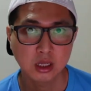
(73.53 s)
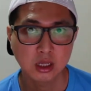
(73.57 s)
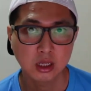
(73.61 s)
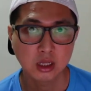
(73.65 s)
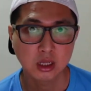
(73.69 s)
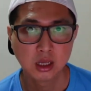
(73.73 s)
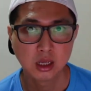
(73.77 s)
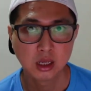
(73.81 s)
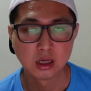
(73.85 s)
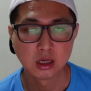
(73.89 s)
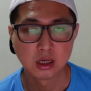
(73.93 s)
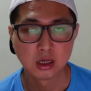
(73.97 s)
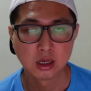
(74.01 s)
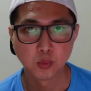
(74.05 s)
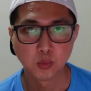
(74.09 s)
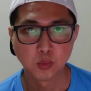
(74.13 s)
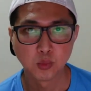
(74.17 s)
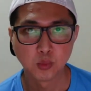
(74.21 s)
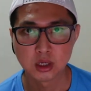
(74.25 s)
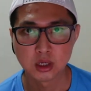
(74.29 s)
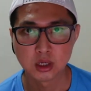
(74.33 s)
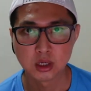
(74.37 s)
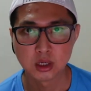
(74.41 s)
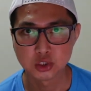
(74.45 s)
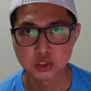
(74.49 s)
uh, whether
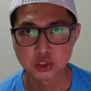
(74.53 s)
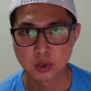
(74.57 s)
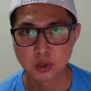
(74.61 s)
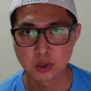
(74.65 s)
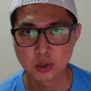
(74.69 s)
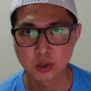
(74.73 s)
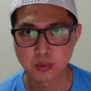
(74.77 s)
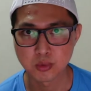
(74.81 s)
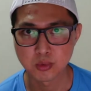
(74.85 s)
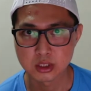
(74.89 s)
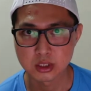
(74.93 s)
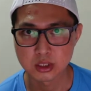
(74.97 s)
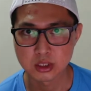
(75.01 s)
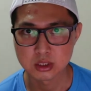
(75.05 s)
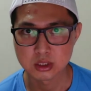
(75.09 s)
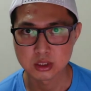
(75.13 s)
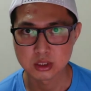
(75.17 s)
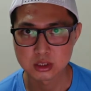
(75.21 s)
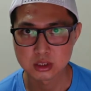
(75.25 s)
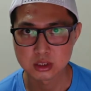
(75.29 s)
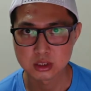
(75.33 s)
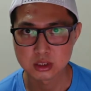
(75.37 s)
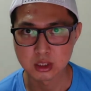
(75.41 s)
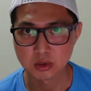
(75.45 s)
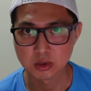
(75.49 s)
a share price is
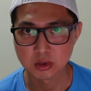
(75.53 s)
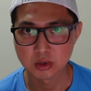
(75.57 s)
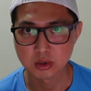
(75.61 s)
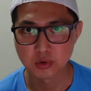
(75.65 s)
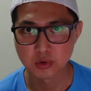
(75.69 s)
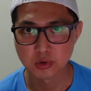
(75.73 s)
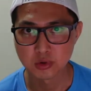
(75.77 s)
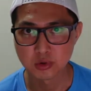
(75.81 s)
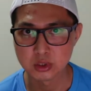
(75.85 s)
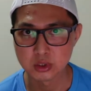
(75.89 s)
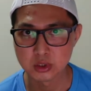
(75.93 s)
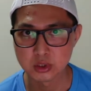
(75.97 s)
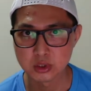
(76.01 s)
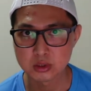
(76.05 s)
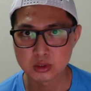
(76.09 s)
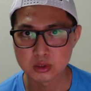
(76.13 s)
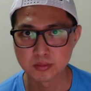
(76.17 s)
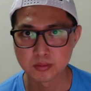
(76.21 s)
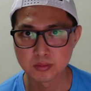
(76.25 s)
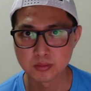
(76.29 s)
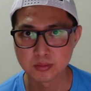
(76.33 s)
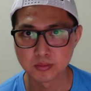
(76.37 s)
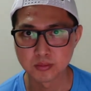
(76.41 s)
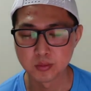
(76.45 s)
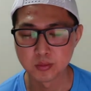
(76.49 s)
increased
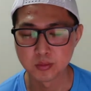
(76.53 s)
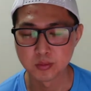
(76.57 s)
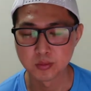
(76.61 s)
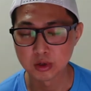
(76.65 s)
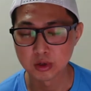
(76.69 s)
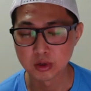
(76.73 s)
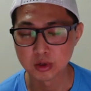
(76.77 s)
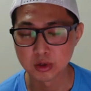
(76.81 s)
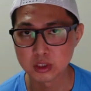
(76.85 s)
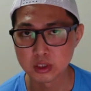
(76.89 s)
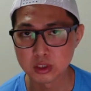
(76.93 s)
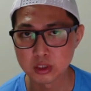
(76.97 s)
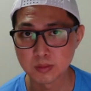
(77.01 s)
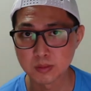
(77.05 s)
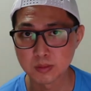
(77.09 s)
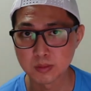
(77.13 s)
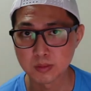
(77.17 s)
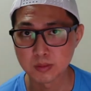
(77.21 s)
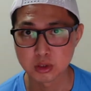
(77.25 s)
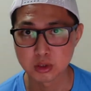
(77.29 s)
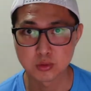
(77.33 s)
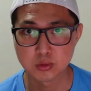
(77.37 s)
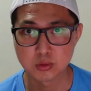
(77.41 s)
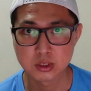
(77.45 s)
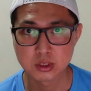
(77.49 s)
will be increased by two
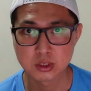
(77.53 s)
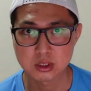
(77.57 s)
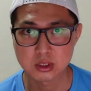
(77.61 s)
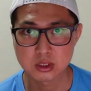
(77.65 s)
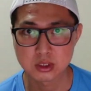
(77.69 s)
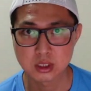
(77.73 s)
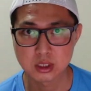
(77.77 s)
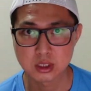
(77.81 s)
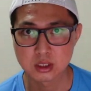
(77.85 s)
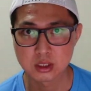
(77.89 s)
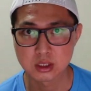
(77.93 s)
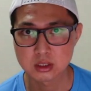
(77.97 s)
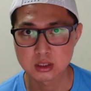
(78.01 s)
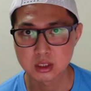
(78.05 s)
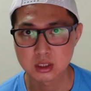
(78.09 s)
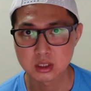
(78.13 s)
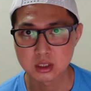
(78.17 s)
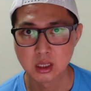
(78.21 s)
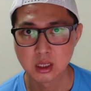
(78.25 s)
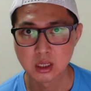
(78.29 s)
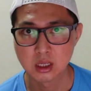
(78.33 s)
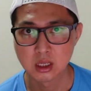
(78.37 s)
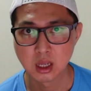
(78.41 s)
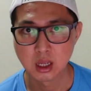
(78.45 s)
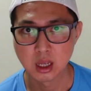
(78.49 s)
percent
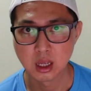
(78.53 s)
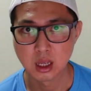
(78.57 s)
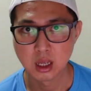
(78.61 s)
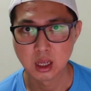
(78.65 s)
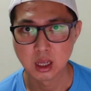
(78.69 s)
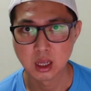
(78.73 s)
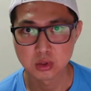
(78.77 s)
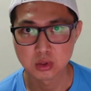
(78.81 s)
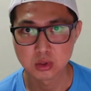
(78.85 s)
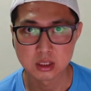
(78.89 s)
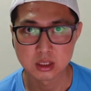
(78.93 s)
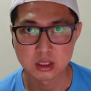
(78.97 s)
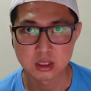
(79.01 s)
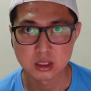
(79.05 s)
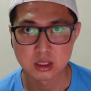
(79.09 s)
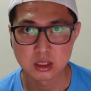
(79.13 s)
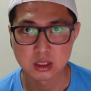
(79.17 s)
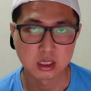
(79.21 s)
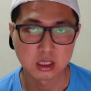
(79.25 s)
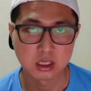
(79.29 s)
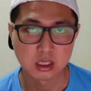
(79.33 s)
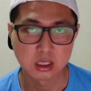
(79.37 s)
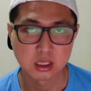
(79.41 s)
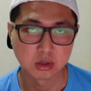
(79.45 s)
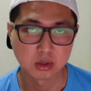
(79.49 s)
at two days later
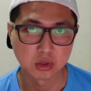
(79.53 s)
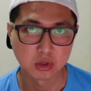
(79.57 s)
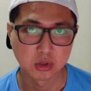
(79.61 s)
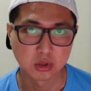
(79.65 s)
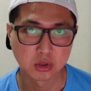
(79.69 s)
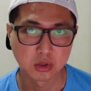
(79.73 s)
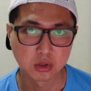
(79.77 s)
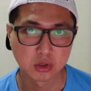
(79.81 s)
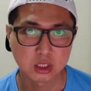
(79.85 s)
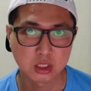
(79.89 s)
or not.